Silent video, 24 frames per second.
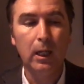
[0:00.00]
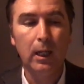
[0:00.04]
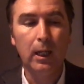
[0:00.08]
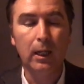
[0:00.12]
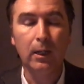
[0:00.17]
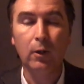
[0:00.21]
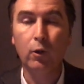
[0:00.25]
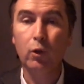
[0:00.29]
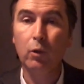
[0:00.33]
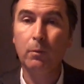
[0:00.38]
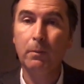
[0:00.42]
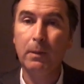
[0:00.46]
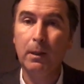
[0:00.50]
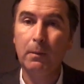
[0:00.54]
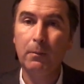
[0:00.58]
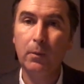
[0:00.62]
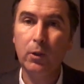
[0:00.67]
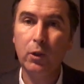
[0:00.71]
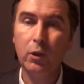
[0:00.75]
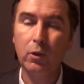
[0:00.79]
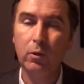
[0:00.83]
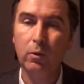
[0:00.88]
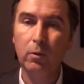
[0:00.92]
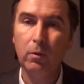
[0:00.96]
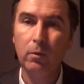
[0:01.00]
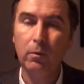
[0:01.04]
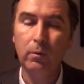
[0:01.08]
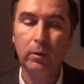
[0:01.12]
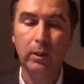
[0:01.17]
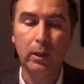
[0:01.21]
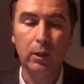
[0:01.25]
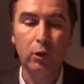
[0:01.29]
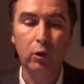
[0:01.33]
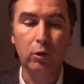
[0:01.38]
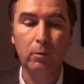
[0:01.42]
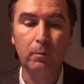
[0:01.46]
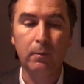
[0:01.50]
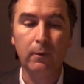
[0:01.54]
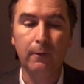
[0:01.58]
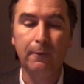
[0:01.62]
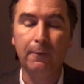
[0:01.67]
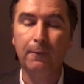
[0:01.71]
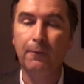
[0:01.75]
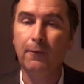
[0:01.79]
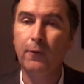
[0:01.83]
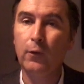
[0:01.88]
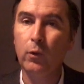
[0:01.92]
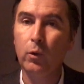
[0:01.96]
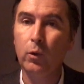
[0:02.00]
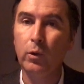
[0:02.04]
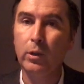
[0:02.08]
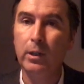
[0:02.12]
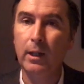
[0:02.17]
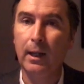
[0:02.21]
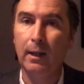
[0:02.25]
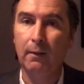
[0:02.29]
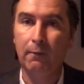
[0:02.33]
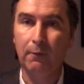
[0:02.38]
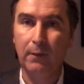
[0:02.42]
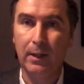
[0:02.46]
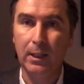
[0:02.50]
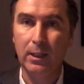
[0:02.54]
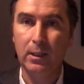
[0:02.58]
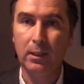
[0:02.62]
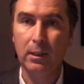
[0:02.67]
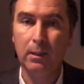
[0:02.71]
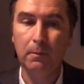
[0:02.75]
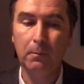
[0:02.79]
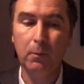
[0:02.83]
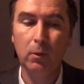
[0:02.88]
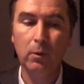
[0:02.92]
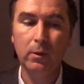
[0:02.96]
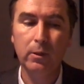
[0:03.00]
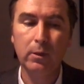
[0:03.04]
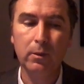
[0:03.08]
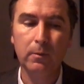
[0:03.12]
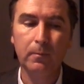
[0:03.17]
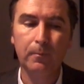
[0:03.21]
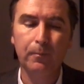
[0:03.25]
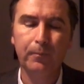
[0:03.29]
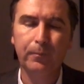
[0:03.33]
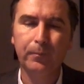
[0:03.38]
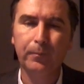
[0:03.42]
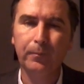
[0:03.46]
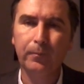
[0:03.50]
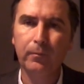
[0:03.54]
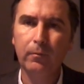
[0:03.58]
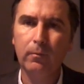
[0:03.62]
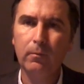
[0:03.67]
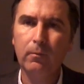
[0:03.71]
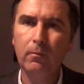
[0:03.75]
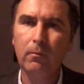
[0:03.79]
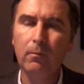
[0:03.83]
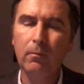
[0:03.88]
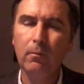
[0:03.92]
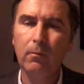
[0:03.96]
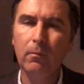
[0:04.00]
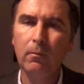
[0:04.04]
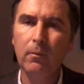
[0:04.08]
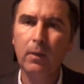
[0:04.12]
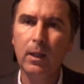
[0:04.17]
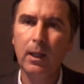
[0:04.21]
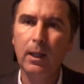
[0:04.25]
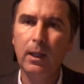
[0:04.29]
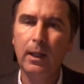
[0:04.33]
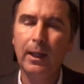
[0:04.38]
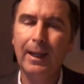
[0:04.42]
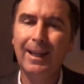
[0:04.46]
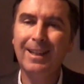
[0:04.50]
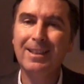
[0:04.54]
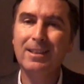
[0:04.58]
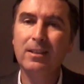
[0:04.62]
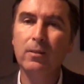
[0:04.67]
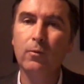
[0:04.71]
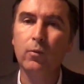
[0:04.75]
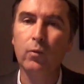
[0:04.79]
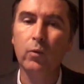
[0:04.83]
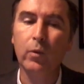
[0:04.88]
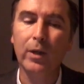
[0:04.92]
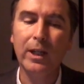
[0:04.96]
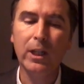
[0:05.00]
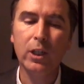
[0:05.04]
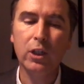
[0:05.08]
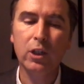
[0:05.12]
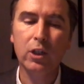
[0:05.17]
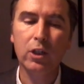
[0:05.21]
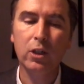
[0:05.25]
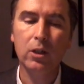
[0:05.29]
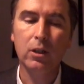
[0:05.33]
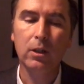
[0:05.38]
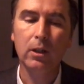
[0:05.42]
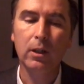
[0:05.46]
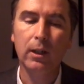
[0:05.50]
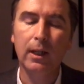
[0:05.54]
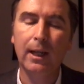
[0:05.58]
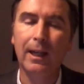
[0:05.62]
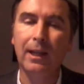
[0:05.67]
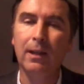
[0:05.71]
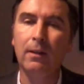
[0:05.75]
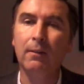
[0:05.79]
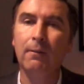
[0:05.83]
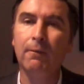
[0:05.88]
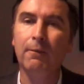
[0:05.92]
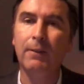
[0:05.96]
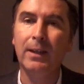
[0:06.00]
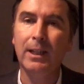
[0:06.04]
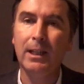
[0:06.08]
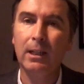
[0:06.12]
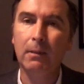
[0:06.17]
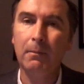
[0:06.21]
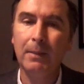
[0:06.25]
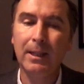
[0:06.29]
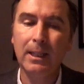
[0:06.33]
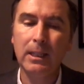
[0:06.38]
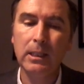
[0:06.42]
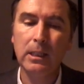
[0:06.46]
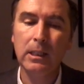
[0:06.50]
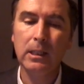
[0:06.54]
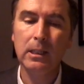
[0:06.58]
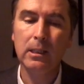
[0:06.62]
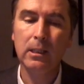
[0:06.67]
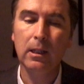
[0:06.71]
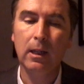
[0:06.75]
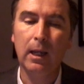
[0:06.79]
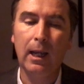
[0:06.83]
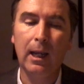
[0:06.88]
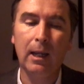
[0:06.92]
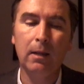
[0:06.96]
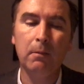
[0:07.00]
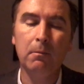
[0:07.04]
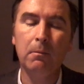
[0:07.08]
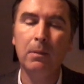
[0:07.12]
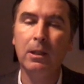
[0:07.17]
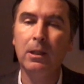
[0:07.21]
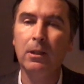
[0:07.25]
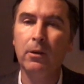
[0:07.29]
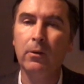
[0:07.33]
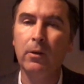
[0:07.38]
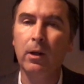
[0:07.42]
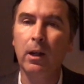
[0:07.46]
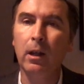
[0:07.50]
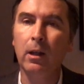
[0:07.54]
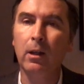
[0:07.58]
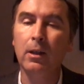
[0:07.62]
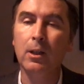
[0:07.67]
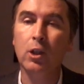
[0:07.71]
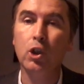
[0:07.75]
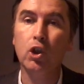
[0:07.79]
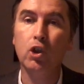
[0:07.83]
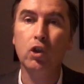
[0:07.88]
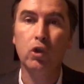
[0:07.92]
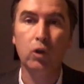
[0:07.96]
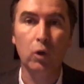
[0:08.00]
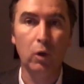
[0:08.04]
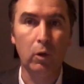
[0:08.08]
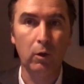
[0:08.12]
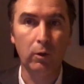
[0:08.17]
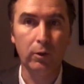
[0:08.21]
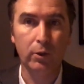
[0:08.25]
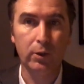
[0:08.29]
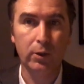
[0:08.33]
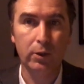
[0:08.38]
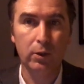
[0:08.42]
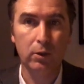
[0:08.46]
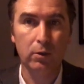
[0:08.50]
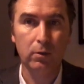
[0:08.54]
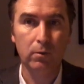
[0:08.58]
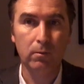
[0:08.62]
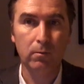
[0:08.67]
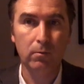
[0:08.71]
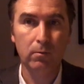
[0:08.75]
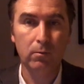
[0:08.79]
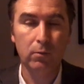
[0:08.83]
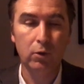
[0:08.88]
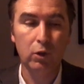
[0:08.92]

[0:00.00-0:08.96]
In group number 2, the group of fruit and vegetables is rich in vitamins and mineral salts.